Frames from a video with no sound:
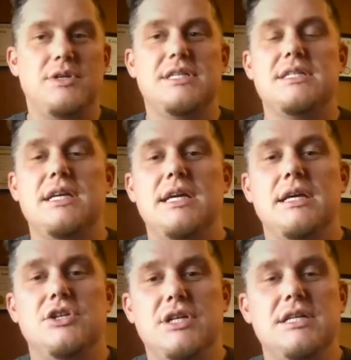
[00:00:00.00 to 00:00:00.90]
see
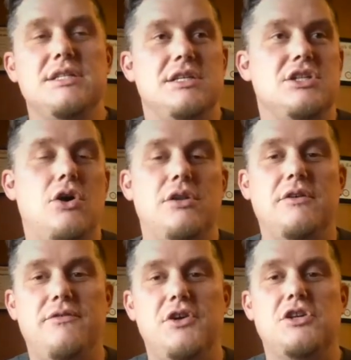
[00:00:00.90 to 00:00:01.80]
Jesus go to the
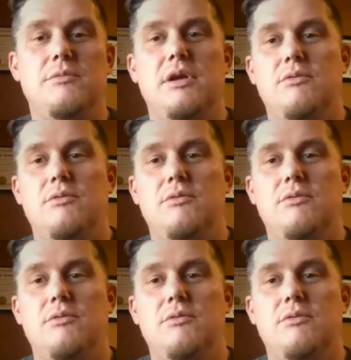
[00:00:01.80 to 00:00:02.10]
fishermen,